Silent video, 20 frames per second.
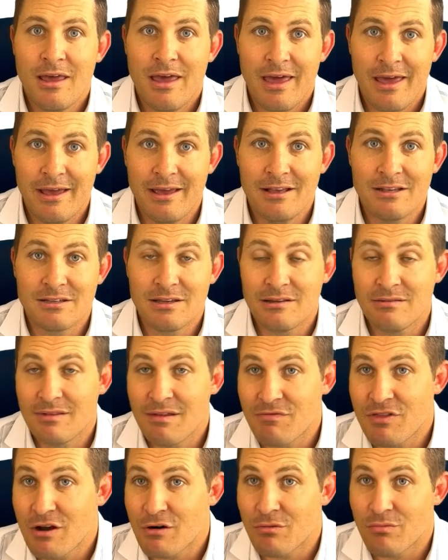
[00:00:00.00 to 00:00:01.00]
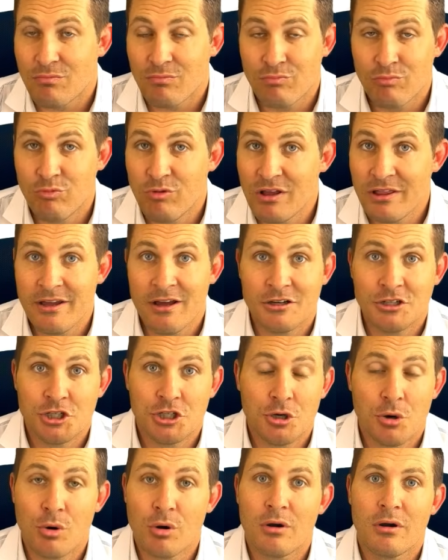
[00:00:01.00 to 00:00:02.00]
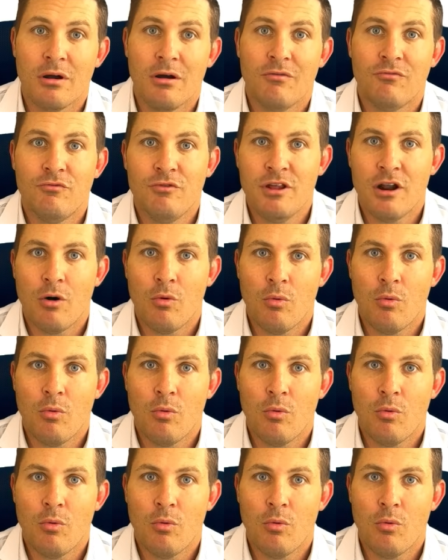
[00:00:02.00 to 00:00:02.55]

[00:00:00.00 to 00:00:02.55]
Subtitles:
Is if they're really unsure of